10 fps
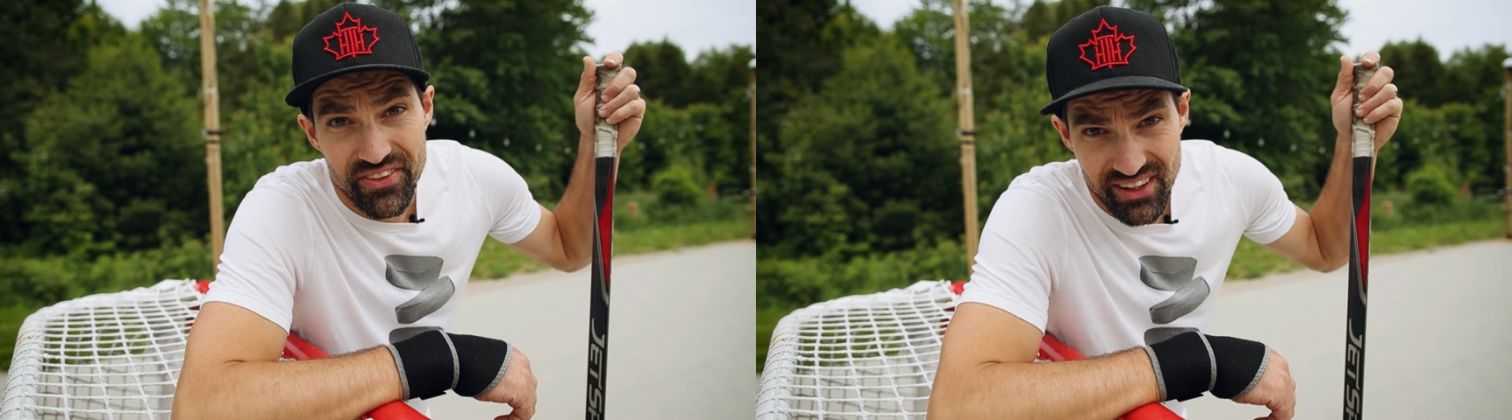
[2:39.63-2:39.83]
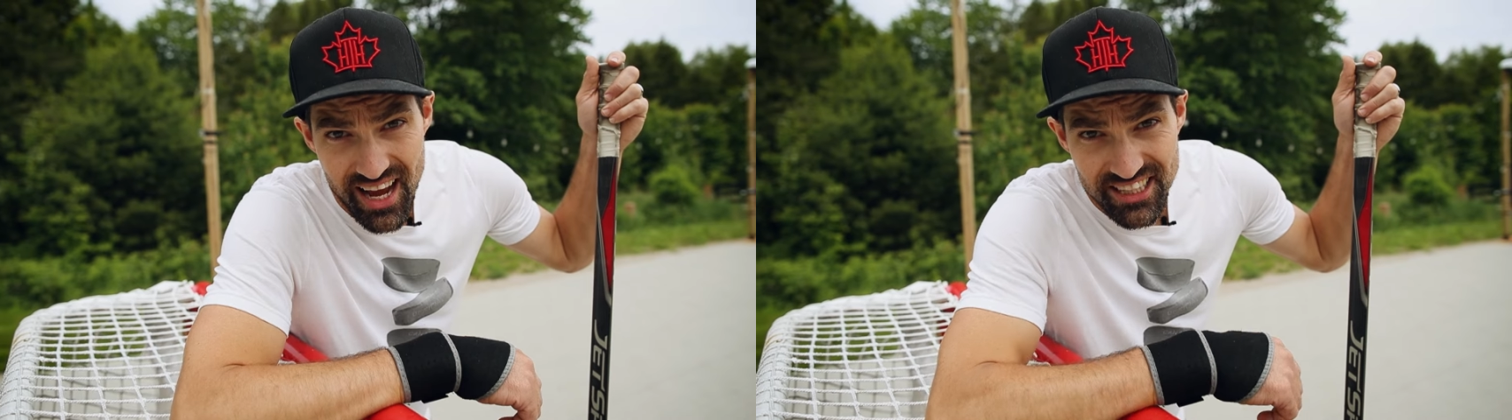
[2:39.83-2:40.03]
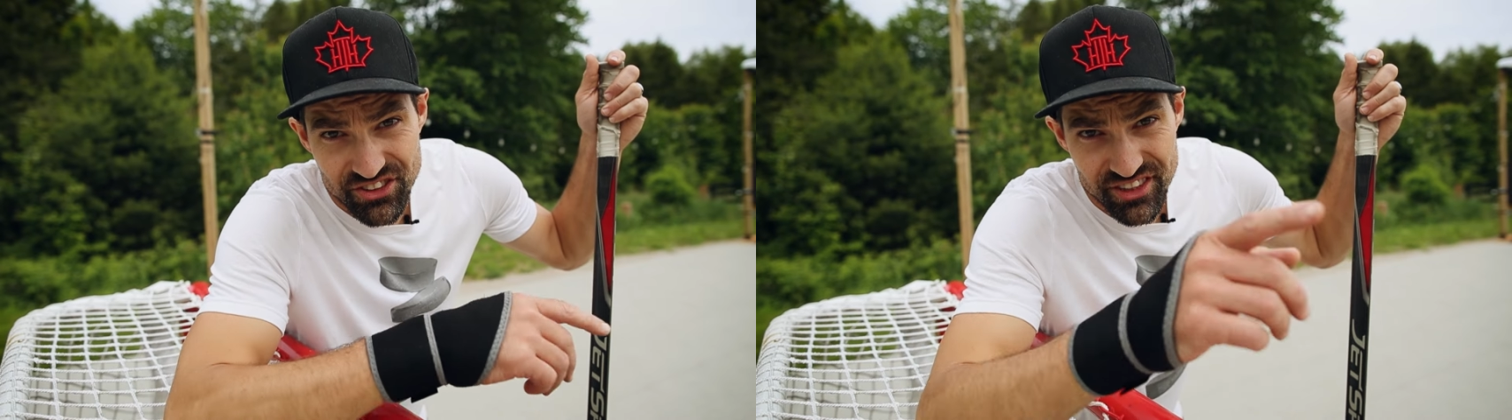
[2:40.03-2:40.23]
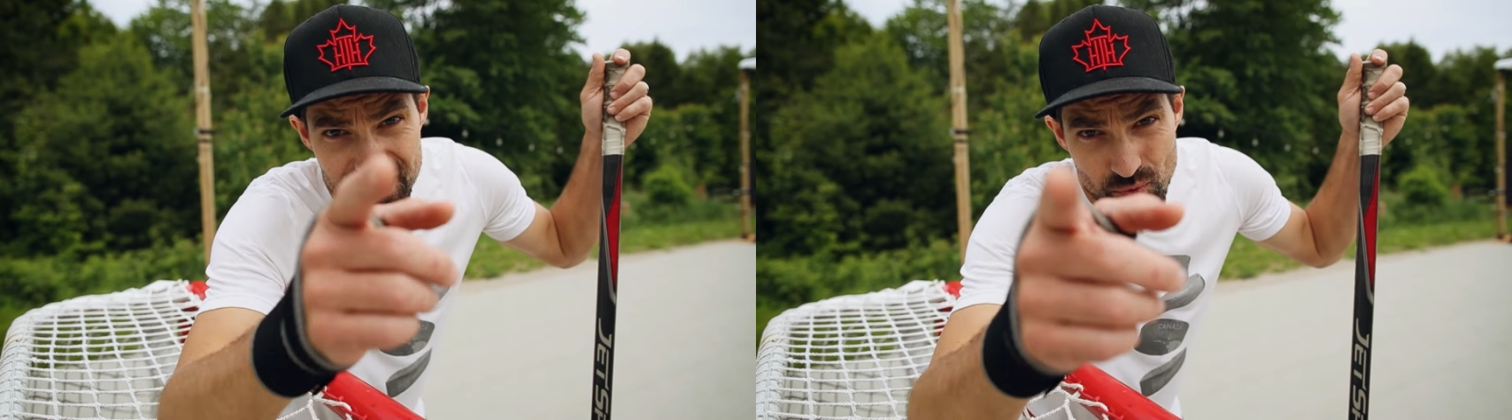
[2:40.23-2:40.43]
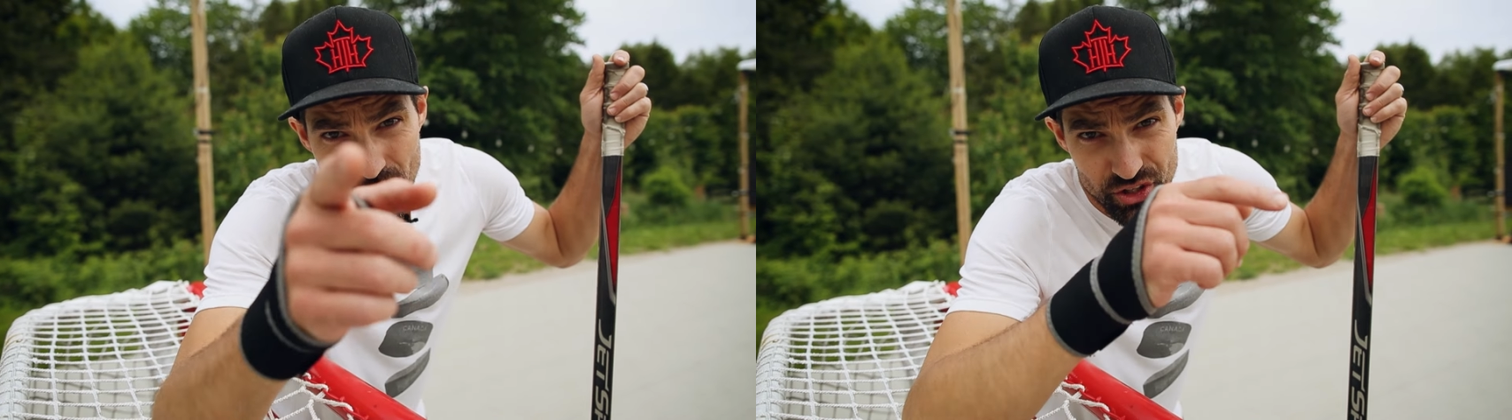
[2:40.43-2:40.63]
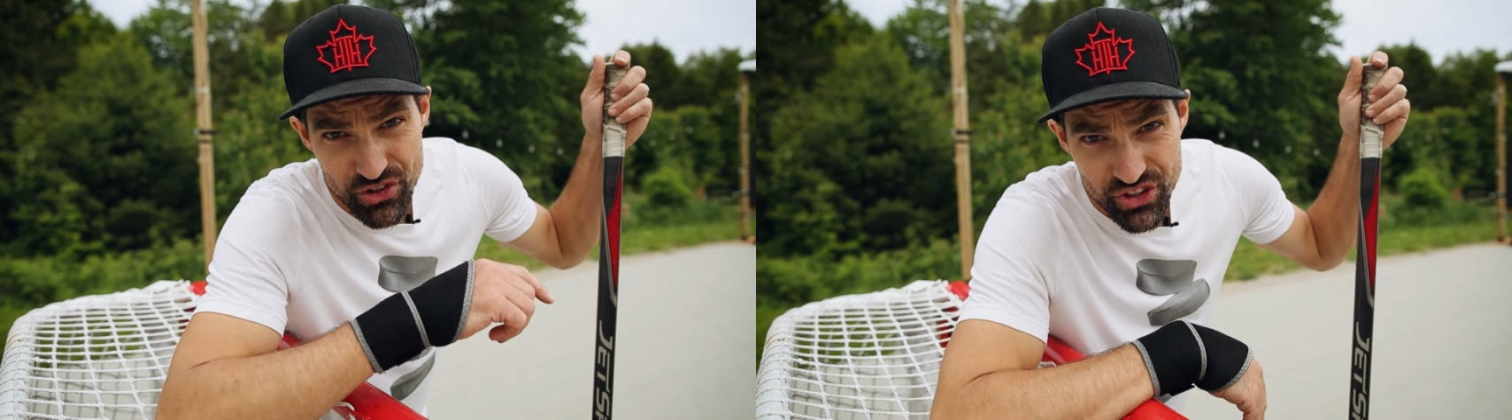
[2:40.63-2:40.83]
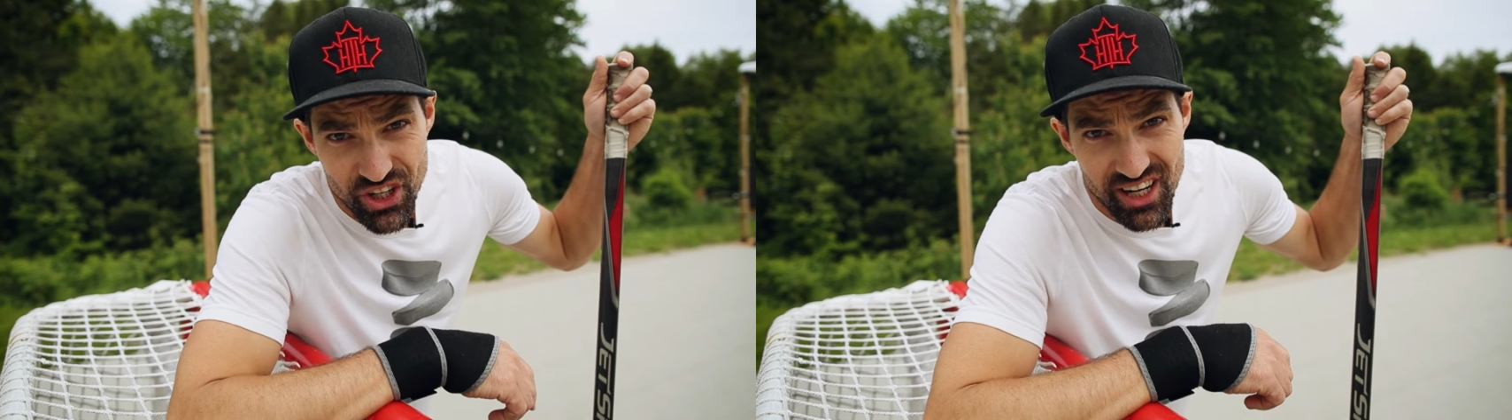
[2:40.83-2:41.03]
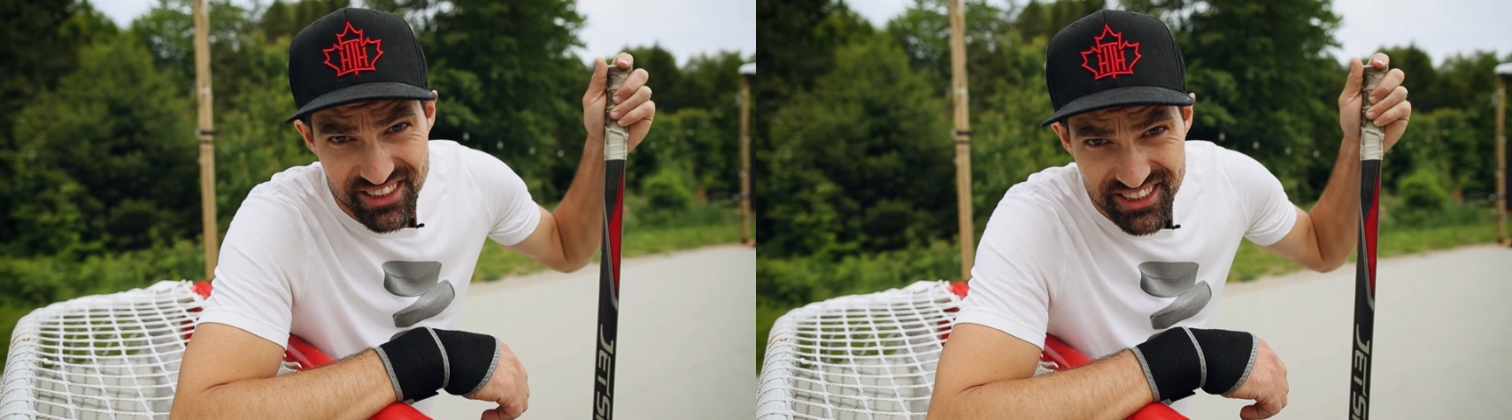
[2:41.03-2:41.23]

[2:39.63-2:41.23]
The last reason why your shot